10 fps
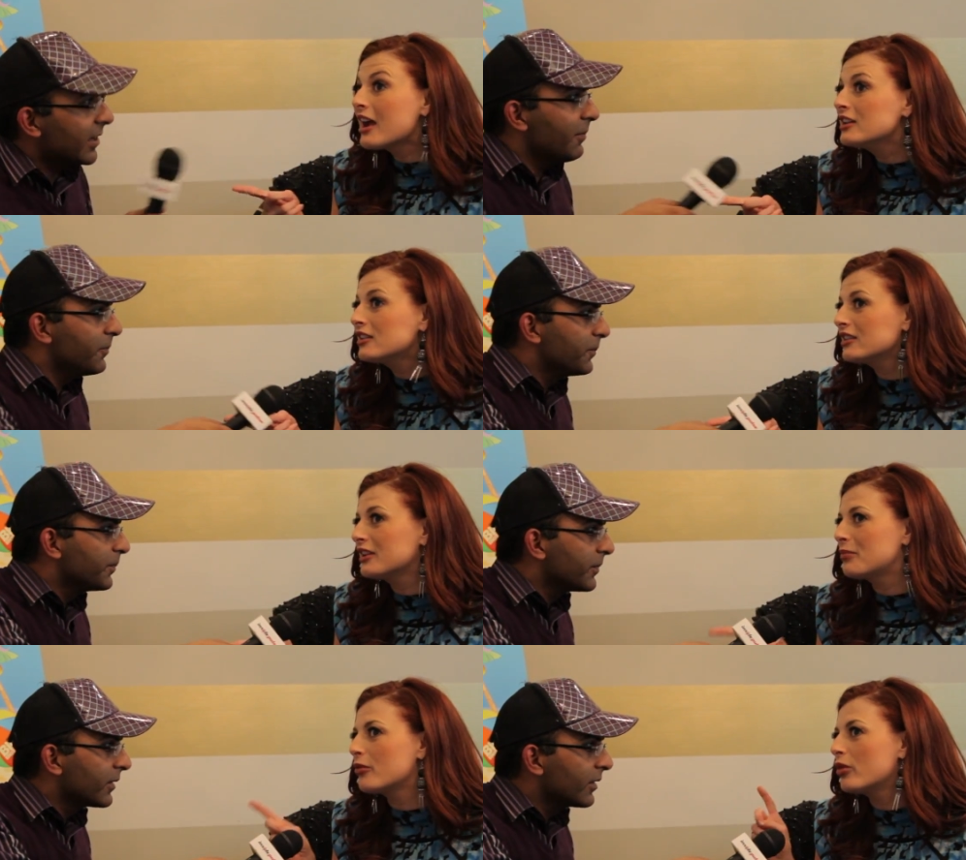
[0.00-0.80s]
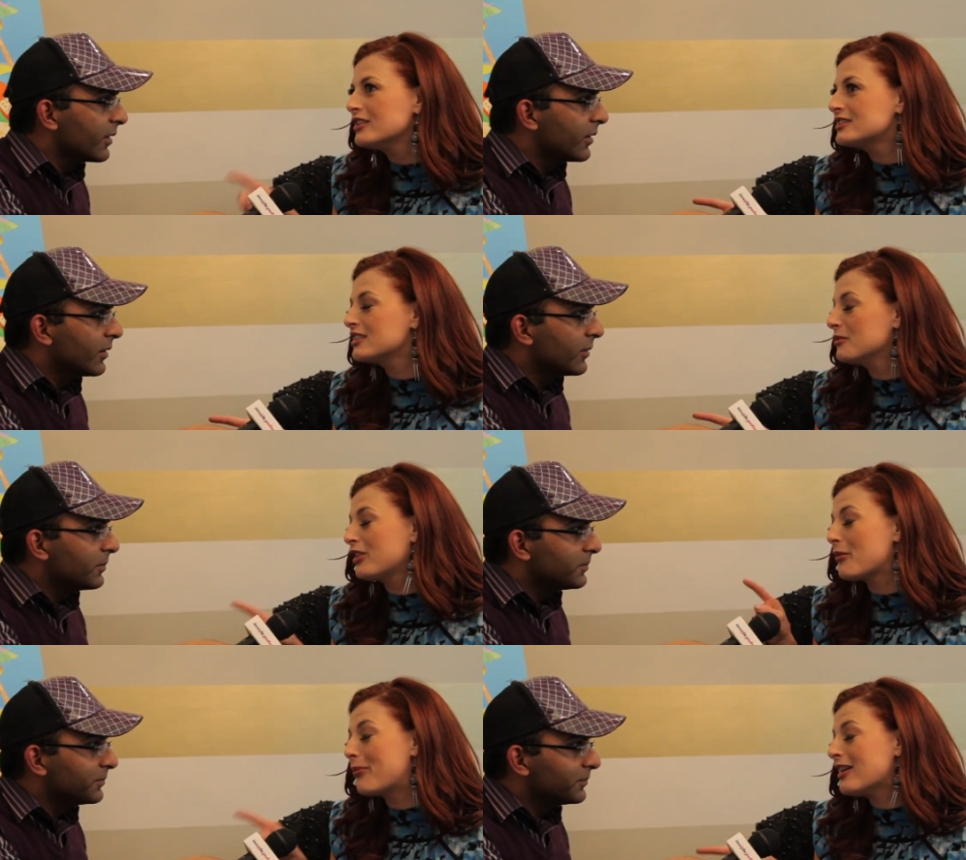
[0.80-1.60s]
Speaker 1: them? Technically, but what it's going to
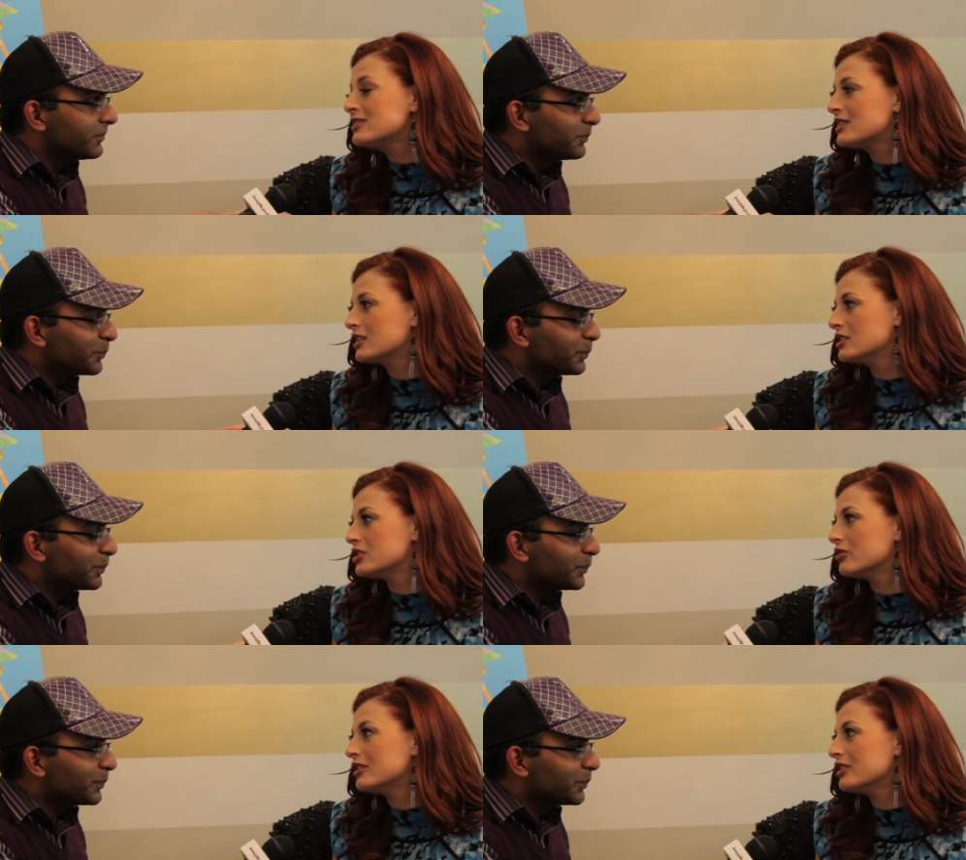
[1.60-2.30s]
be the best thing to do